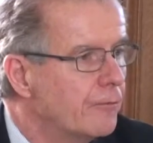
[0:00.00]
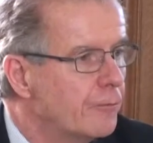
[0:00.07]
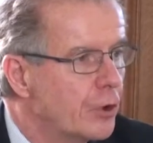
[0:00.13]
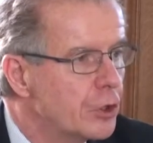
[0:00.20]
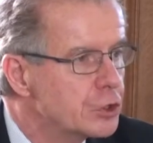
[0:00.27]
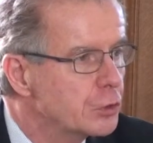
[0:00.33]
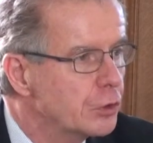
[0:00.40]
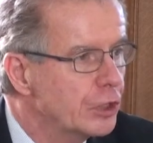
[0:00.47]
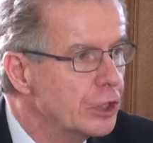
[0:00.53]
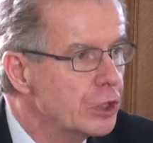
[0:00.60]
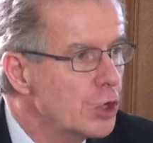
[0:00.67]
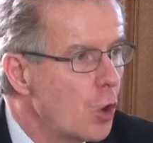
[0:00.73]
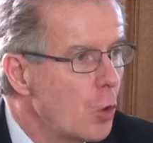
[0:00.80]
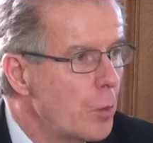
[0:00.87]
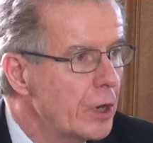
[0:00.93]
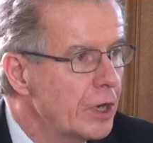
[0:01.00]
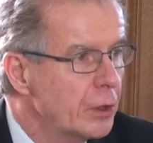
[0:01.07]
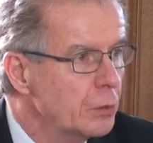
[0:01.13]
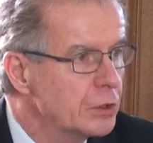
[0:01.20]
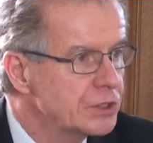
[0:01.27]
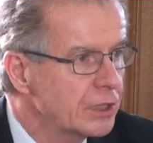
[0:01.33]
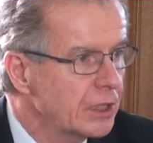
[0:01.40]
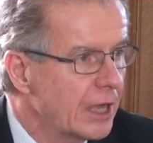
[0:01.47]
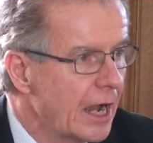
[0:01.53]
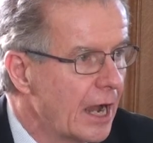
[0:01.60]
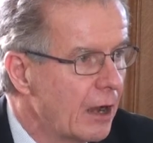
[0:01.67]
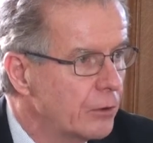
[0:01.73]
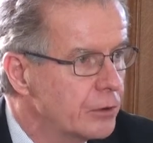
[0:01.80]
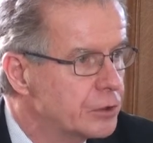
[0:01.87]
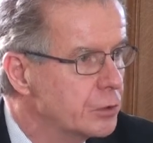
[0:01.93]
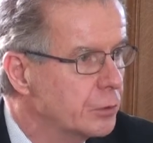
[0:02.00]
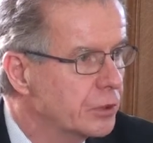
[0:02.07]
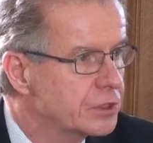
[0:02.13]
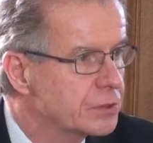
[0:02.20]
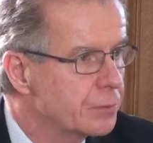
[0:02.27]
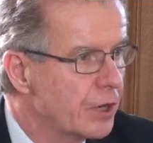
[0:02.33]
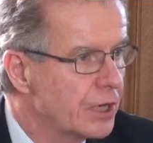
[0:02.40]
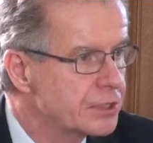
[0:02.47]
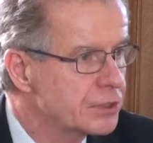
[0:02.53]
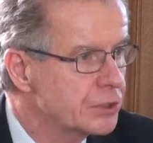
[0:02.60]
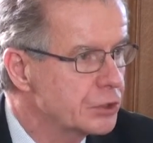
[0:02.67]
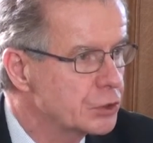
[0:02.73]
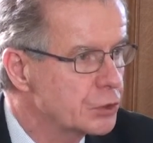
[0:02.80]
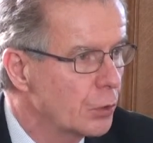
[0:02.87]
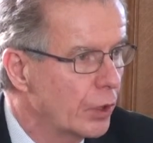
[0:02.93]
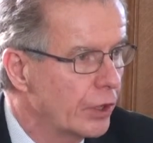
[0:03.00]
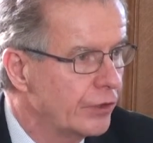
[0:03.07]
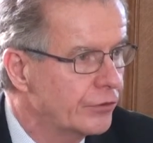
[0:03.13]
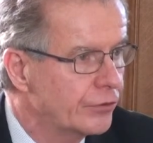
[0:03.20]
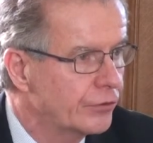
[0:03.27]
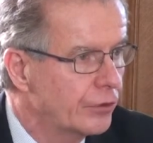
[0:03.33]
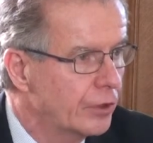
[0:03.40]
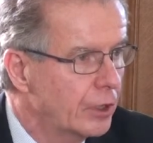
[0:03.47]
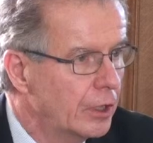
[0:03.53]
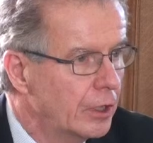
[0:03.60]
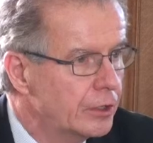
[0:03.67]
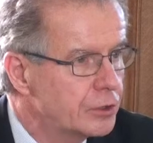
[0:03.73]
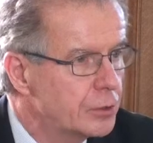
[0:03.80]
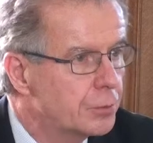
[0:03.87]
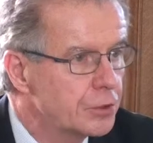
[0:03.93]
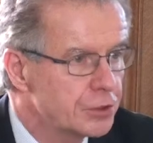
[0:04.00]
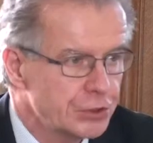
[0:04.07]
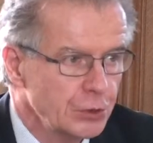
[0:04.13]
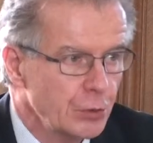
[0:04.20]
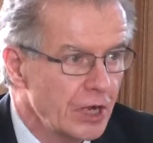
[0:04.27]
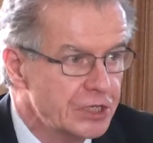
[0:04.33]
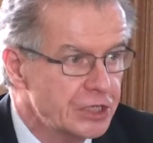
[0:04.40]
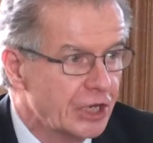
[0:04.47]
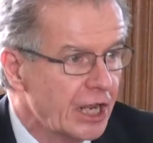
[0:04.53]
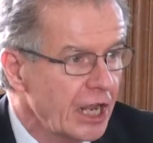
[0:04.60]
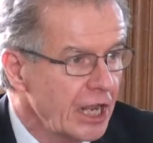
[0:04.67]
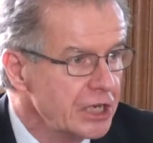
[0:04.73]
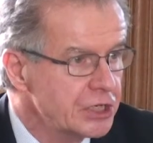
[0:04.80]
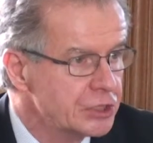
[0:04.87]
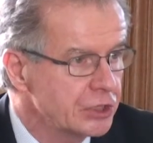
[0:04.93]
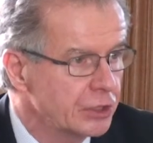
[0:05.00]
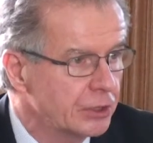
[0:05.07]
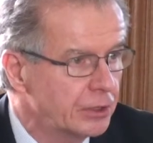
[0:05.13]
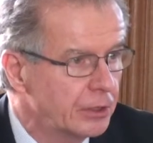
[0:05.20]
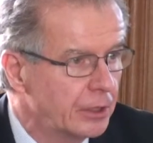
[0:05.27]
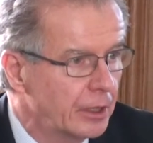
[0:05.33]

virtually nobody was allowed to express the choice to pursue education